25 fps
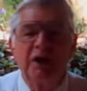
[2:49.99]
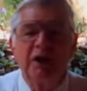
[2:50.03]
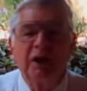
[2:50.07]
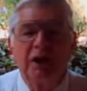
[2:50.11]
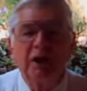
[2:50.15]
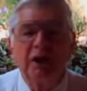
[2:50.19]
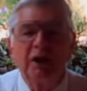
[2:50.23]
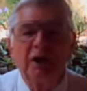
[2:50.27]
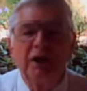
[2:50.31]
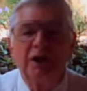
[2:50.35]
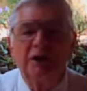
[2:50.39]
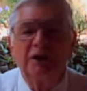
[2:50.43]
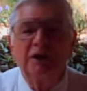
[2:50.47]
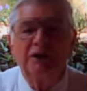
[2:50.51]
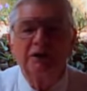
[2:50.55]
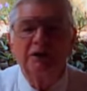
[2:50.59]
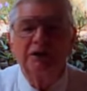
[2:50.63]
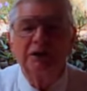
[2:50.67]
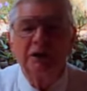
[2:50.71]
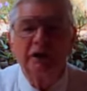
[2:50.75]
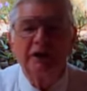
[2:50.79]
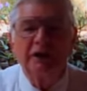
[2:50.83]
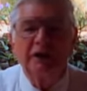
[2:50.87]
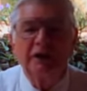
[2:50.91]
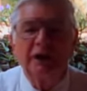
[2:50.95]

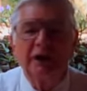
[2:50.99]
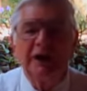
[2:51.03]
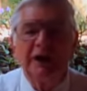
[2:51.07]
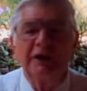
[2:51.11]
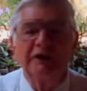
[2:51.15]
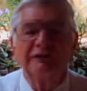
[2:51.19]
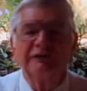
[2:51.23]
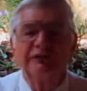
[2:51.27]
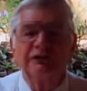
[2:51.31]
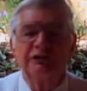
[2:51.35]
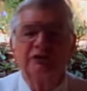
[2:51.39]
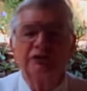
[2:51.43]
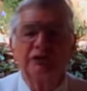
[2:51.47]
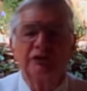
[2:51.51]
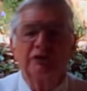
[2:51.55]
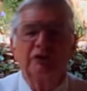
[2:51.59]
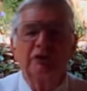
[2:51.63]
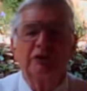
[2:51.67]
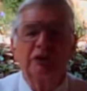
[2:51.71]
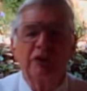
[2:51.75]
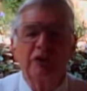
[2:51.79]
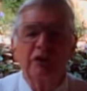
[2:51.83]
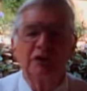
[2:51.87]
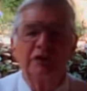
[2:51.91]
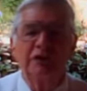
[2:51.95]
Life,
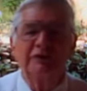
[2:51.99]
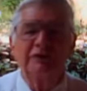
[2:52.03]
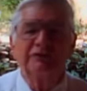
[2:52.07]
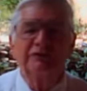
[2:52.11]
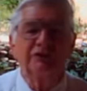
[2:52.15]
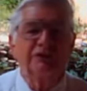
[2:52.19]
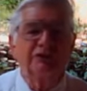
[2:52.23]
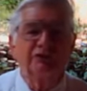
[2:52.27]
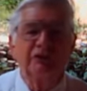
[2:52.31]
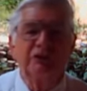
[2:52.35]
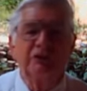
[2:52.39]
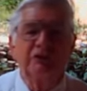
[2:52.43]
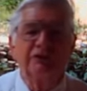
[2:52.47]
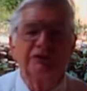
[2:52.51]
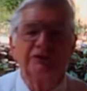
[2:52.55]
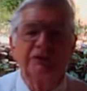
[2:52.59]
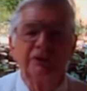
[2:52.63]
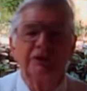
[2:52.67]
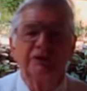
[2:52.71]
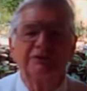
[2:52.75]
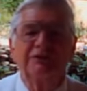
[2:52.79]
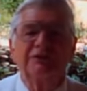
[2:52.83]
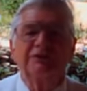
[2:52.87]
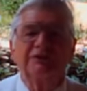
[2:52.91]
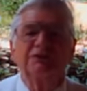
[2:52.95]
eternal life, is not
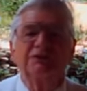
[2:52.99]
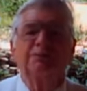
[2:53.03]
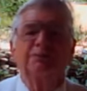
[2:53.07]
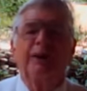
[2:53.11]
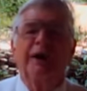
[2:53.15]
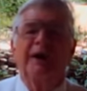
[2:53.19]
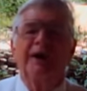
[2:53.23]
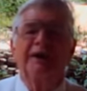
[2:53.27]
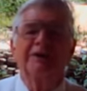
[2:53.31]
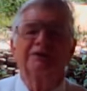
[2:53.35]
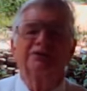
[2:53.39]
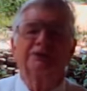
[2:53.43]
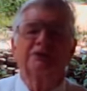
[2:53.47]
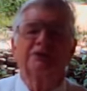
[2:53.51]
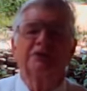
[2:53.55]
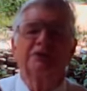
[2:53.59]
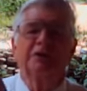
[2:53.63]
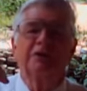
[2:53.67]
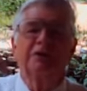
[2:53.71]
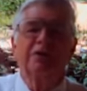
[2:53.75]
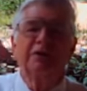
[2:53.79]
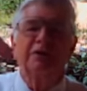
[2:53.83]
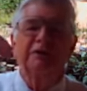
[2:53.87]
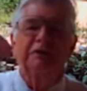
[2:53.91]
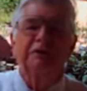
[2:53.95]
death. It's passing